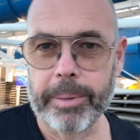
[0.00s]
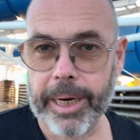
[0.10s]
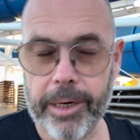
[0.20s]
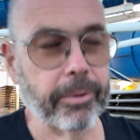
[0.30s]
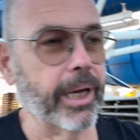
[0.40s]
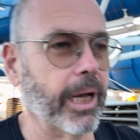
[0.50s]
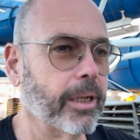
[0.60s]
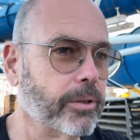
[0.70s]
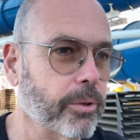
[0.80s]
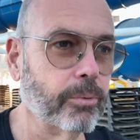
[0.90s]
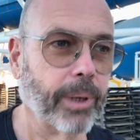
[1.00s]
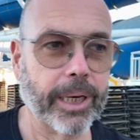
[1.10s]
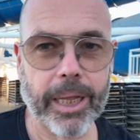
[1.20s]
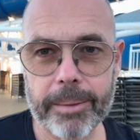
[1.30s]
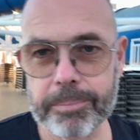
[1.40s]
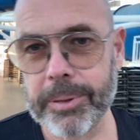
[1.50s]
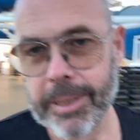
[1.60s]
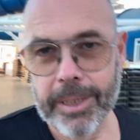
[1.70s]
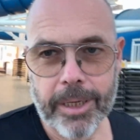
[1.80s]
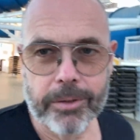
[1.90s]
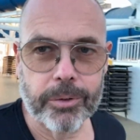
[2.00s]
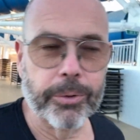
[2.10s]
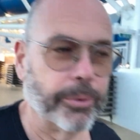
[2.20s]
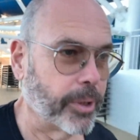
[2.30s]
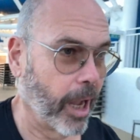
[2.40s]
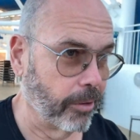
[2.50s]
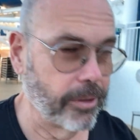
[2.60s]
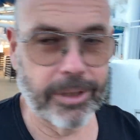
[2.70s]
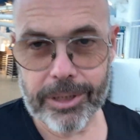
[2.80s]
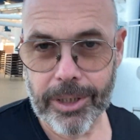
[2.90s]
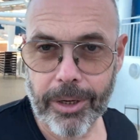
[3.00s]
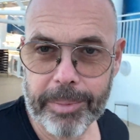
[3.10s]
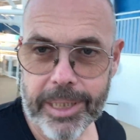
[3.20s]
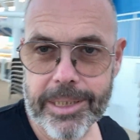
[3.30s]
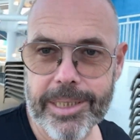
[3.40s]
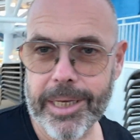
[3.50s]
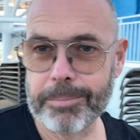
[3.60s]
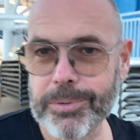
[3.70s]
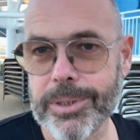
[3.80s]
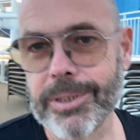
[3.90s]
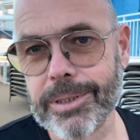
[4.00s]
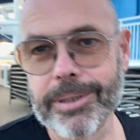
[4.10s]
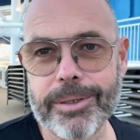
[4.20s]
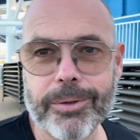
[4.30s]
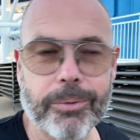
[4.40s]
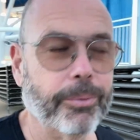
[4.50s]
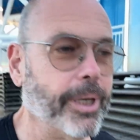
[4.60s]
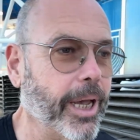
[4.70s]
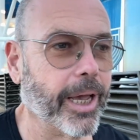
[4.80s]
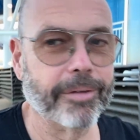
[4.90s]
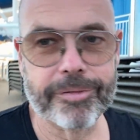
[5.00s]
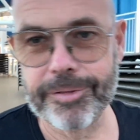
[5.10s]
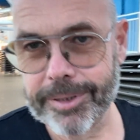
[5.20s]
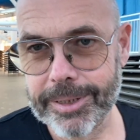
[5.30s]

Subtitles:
But anyway, I'll do one lap to count how many steps we have.